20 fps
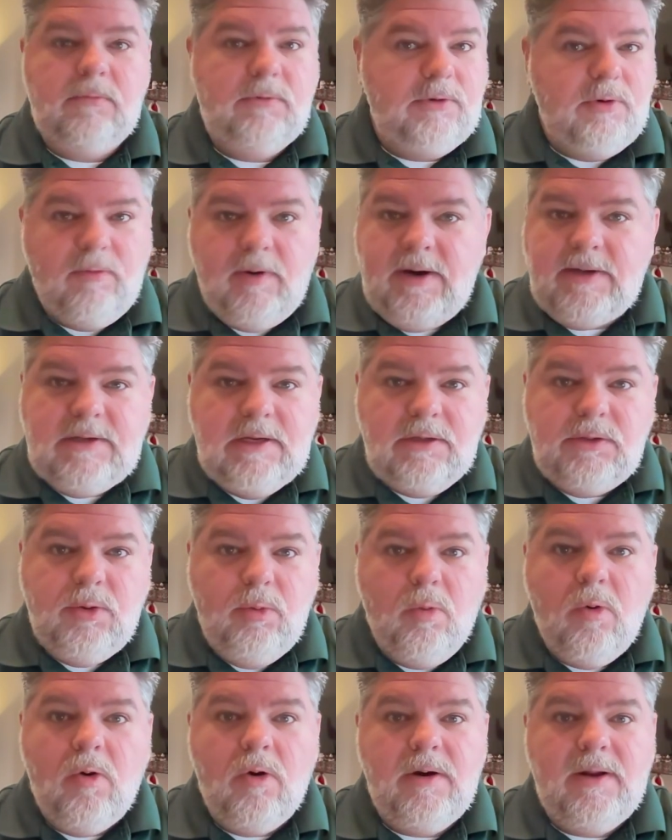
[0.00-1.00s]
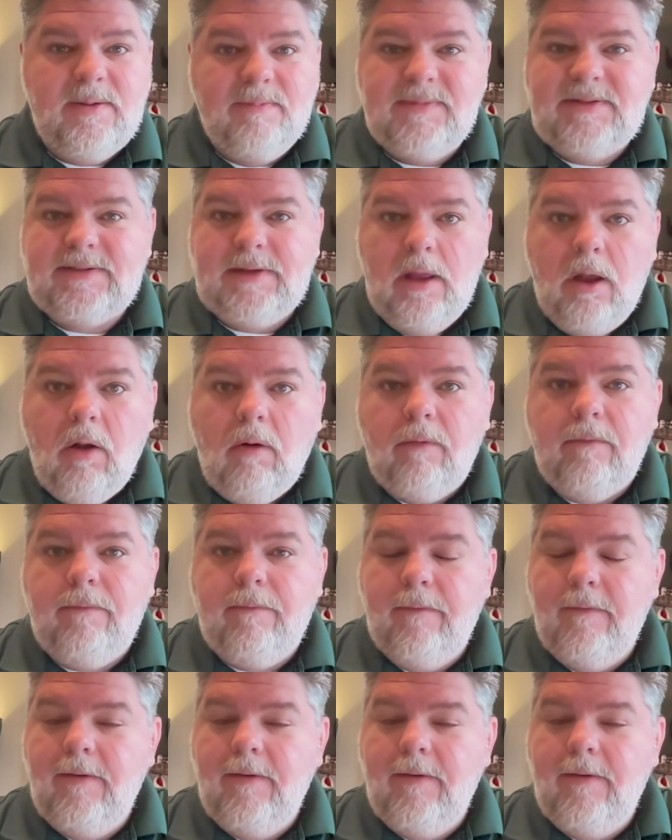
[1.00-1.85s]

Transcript: directed toward himself.